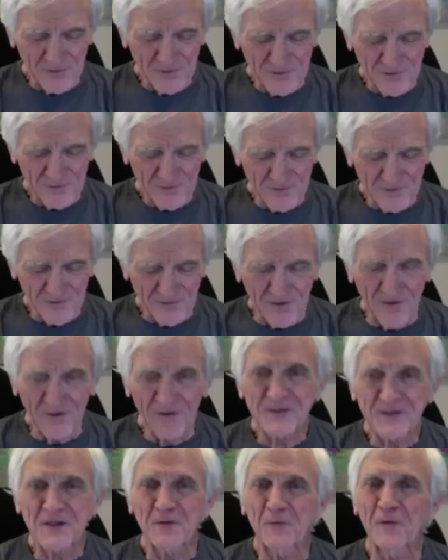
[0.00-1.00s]
of
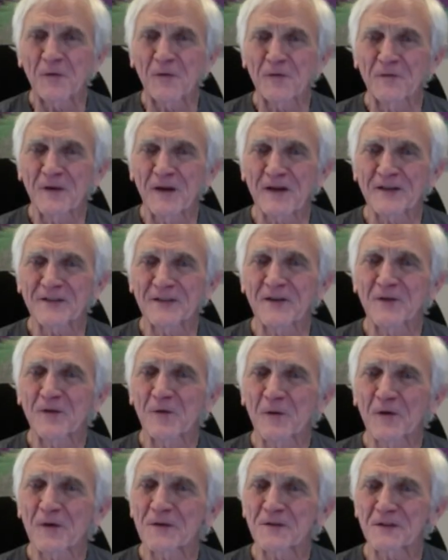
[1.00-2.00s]
mythology with the fact that oh.
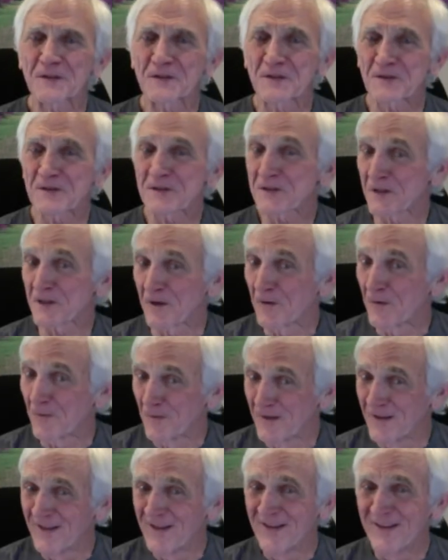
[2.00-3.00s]
tortoises are slow.
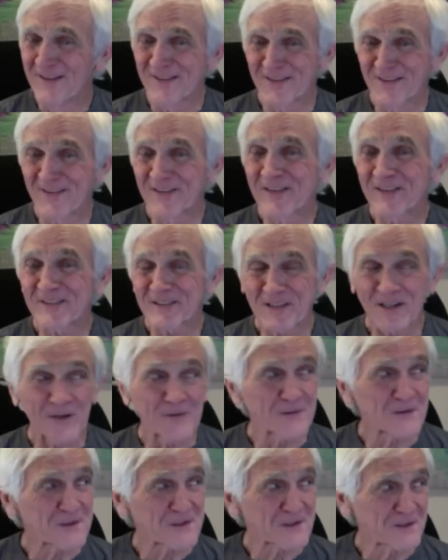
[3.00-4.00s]
You know, this guy
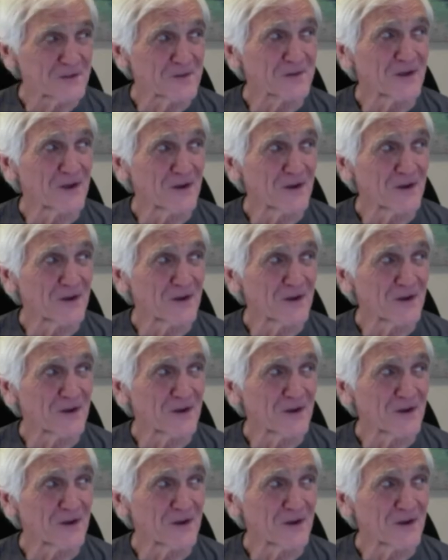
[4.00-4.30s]
was scooting